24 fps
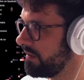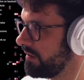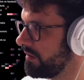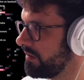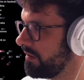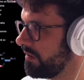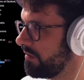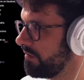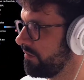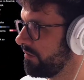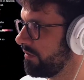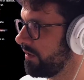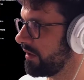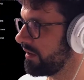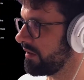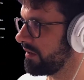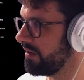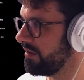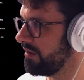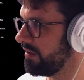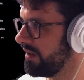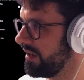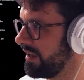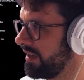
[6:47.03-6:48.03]
Oh fuck!
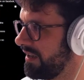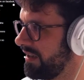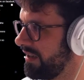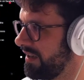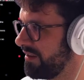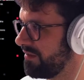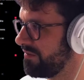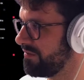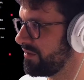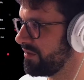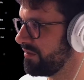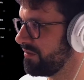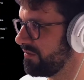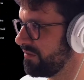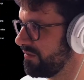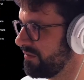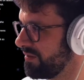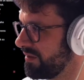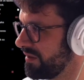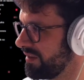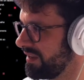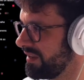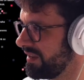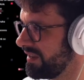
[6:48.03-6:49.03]
Now I have to
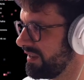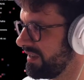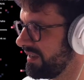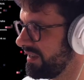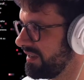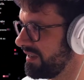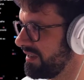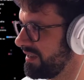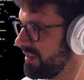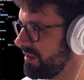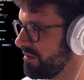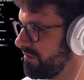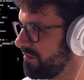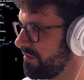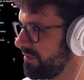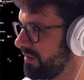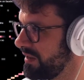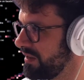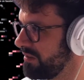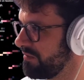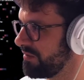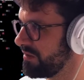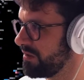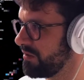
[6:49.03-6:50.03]
start.
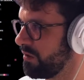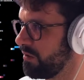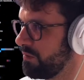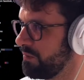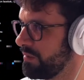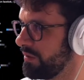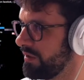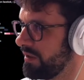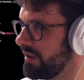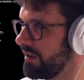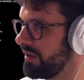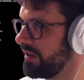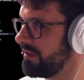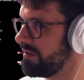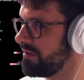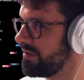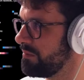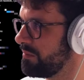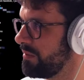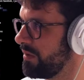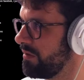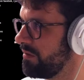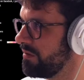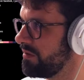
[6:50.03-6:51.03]
Leave it open, I
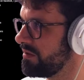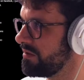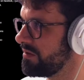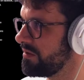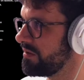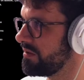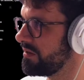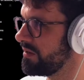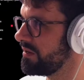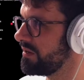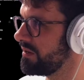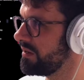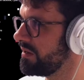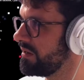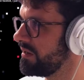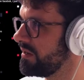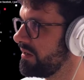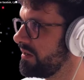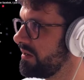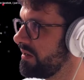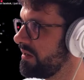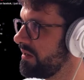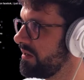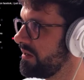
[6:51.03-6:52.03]
suppose.
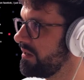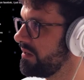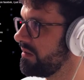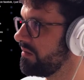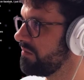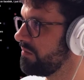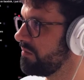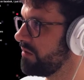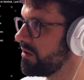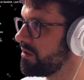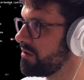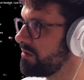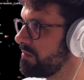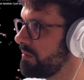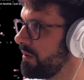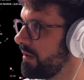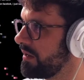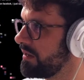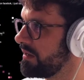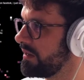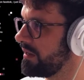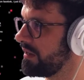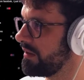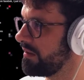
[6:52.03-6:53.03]
Watch
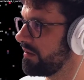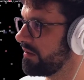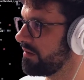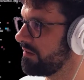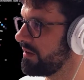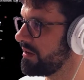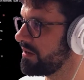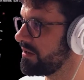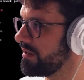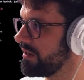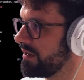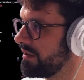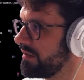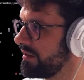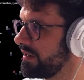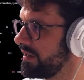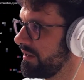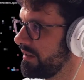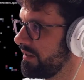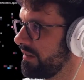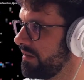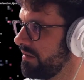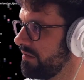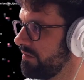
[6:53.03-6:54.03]
party. The question
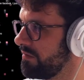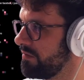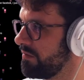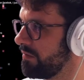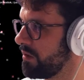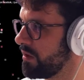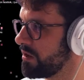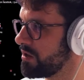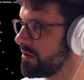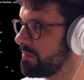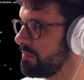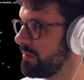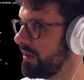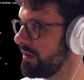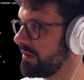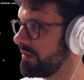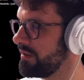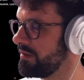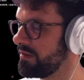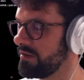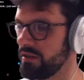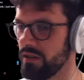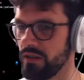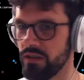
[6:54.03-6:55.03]
is the watch party
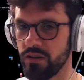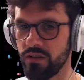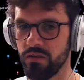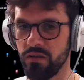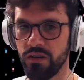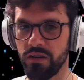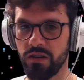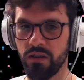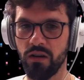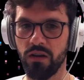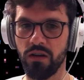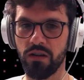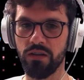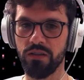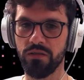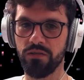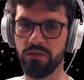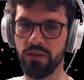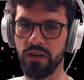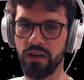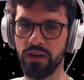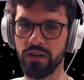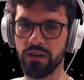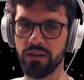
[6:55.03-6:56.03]
still going on if
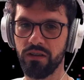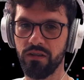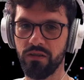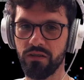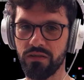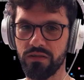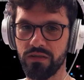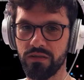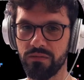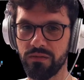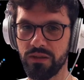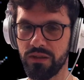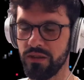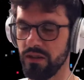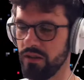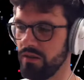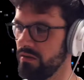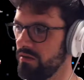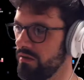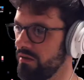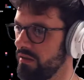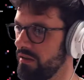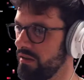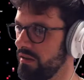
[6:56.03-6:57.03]
I close the window?
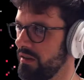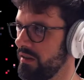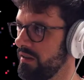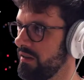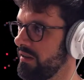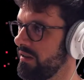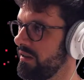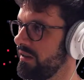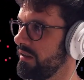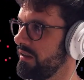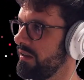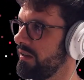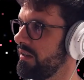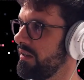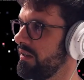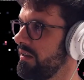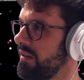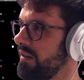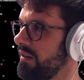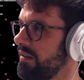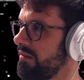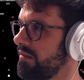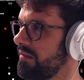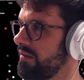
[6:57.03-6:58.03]

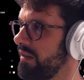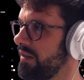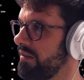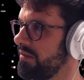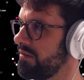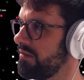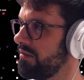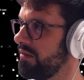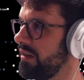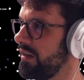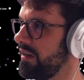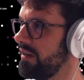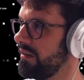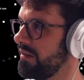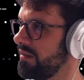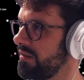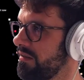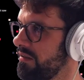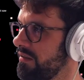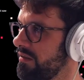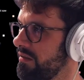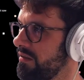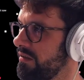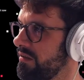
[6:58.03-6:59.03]
Let's try.
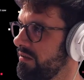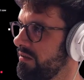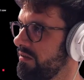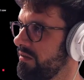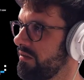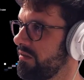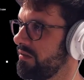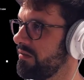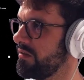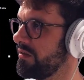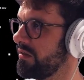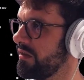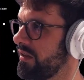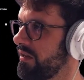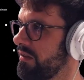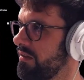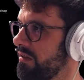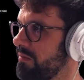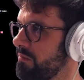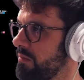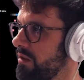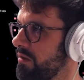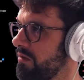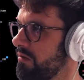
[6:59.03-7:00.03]
So you guys
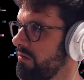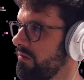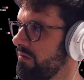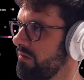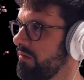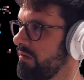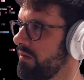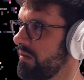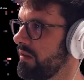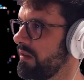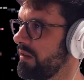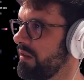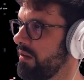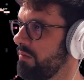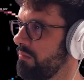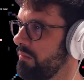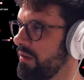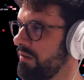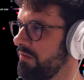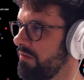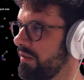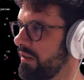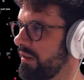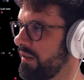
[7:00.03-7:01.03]
let me know. I'm
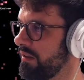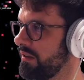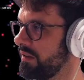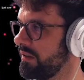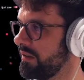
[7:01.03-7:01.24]
leaving.